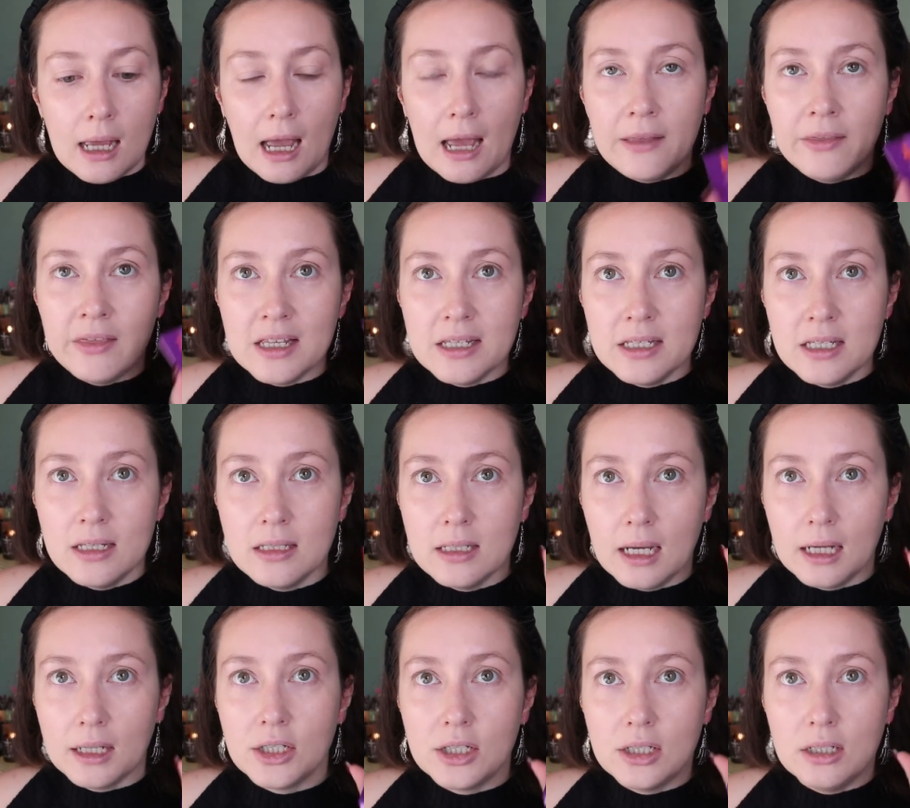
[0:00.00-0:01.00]
And this is
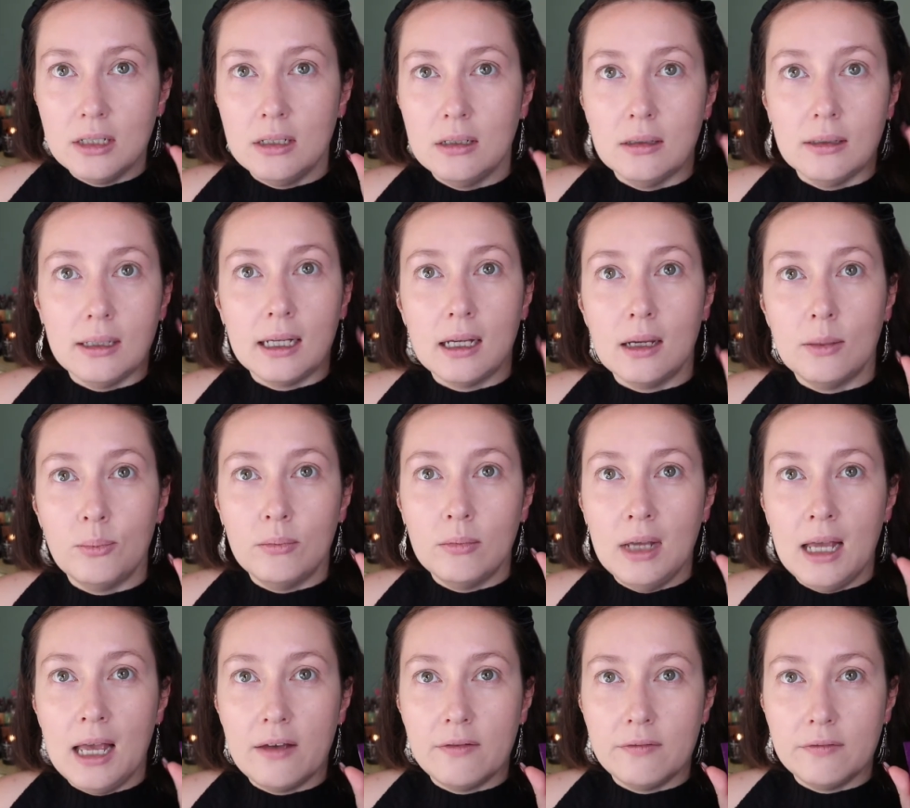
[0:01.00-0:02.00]
actually like a
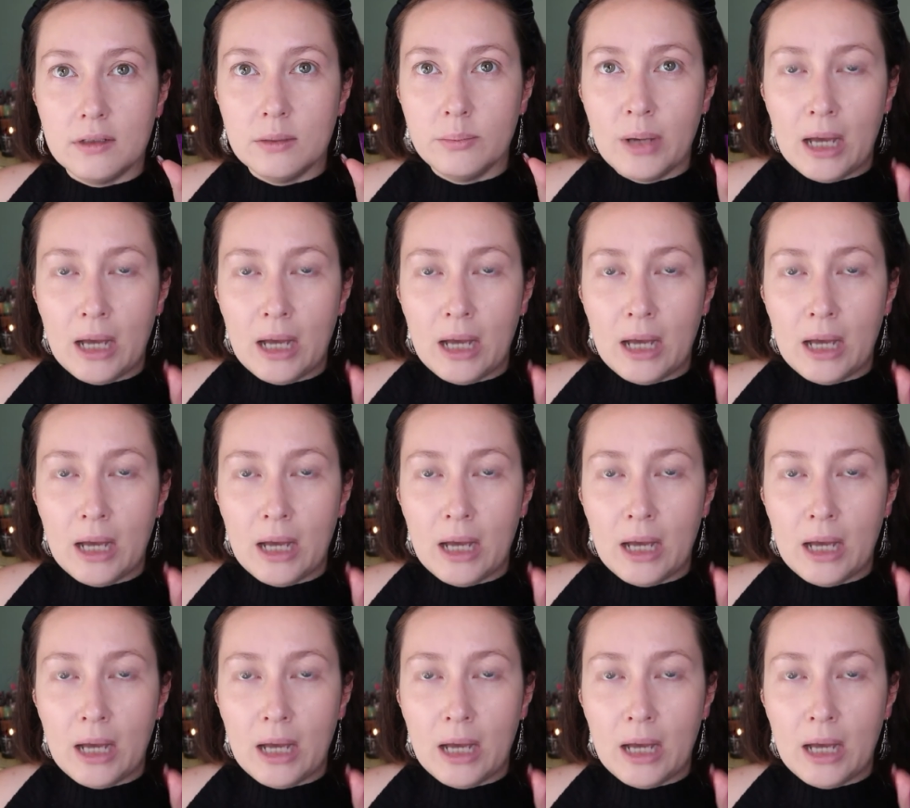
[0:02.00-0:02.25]
heavy